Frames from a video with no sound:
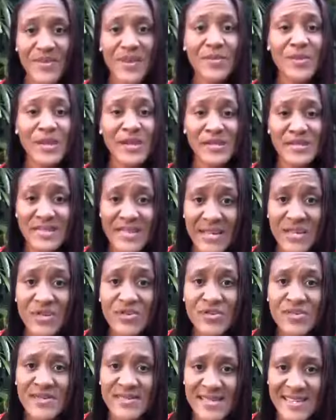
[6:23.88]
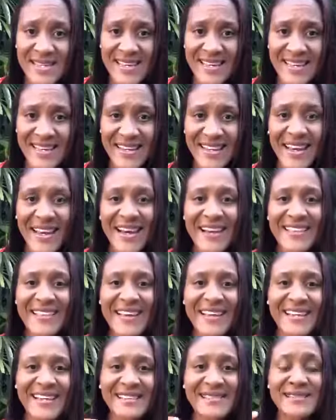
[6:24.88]
Because can you see
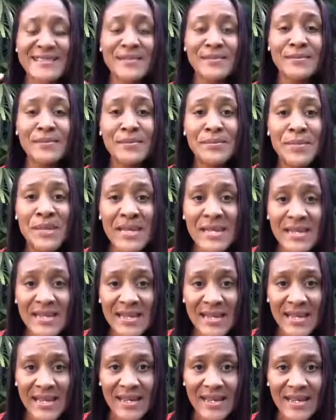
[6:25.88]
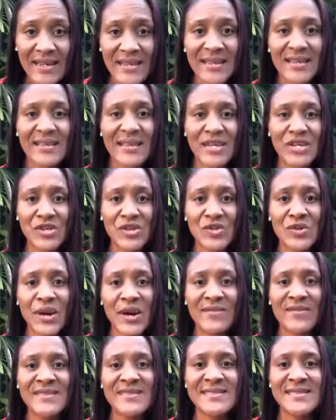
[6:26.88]
that it's the meaning that you
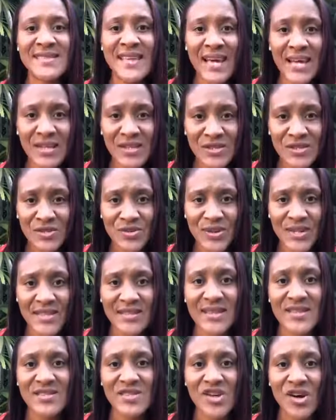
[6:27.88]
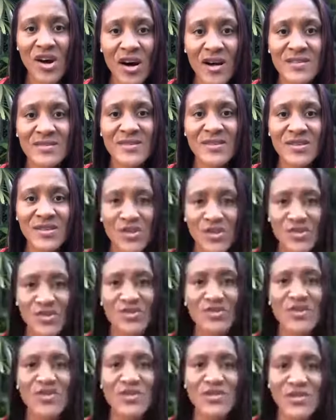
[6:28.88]
have assigned to it that's causing
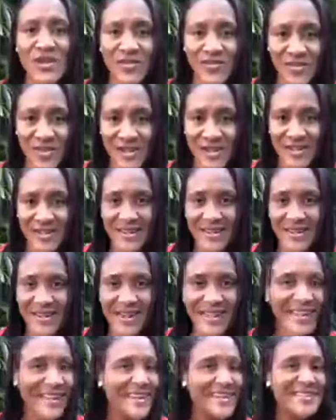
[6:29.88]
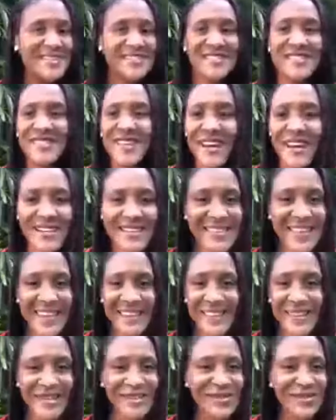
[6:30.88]
you to suffer? It is not
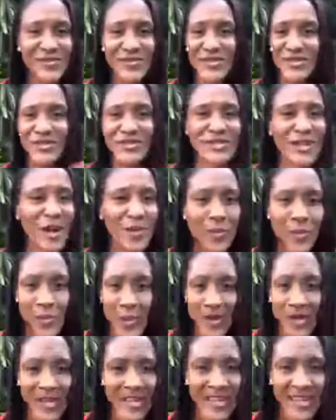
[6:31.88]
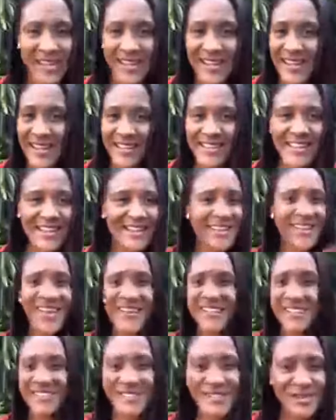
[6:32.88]
that the universe stopped working, that
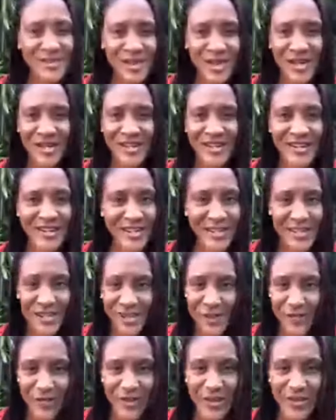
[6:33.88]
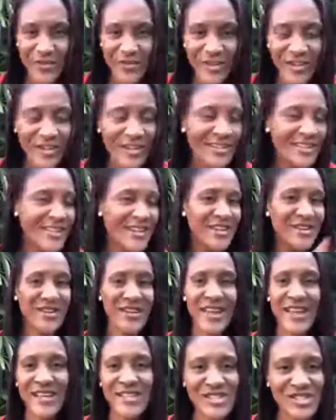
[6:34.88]
God is no longer in your favor, that your
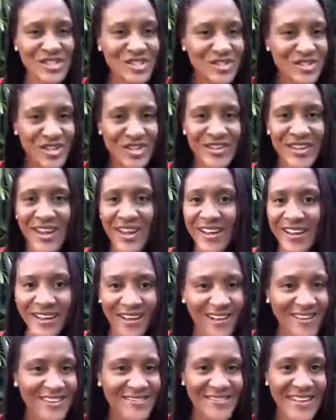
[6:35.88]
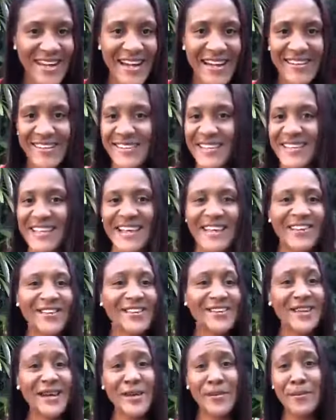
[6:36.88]
angels are not all around, that you're
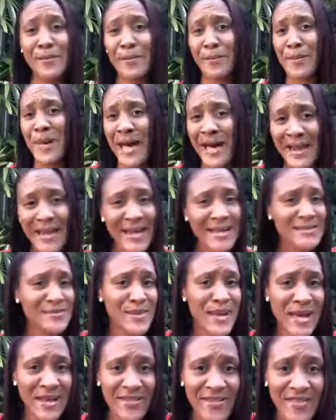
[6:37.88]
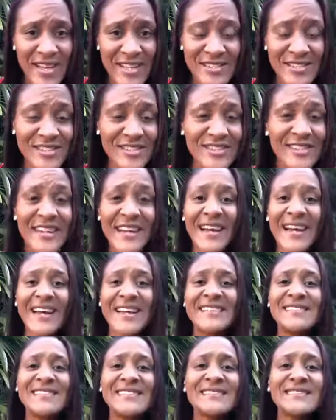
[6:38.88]
not a badass manifester.
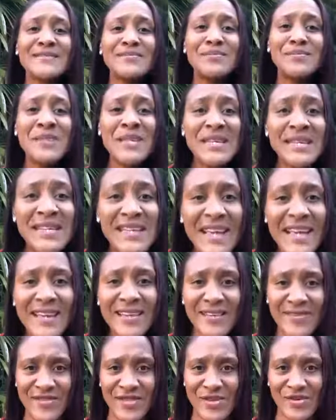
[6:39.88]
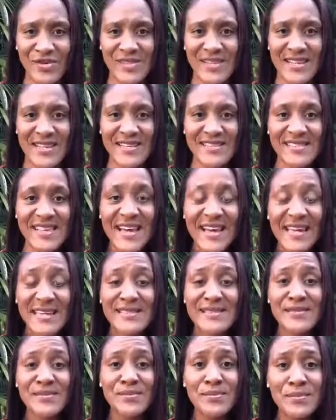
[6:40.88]
It doesn't mean any of those things.
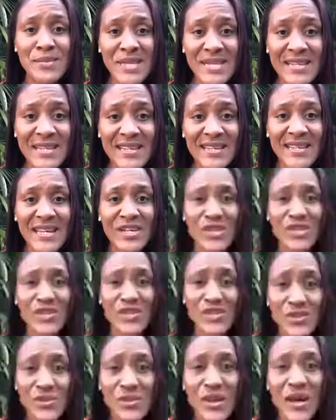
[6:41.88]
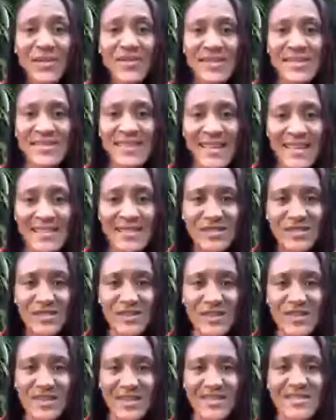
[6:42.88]
It's the meaning that you have assigned to
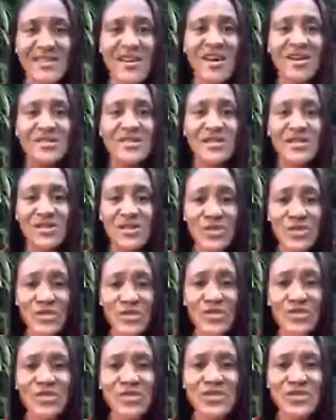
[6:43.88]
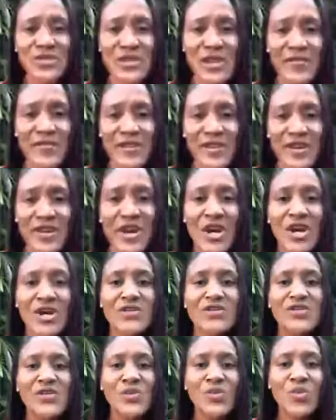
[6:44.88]
it that's causing you to suffer.
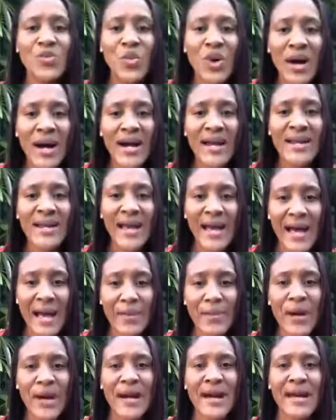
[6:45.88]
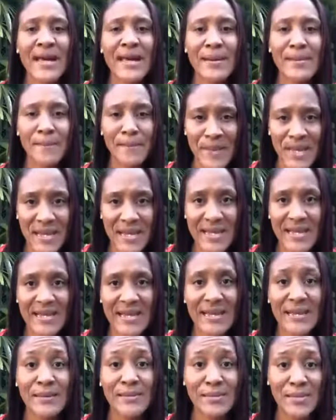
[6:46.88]
So what am I making
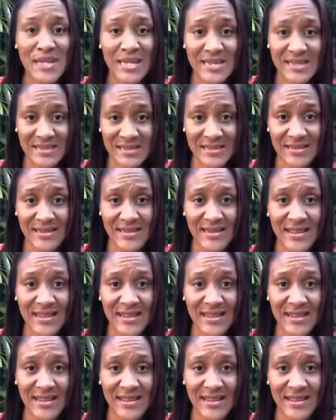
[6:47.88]
it mean?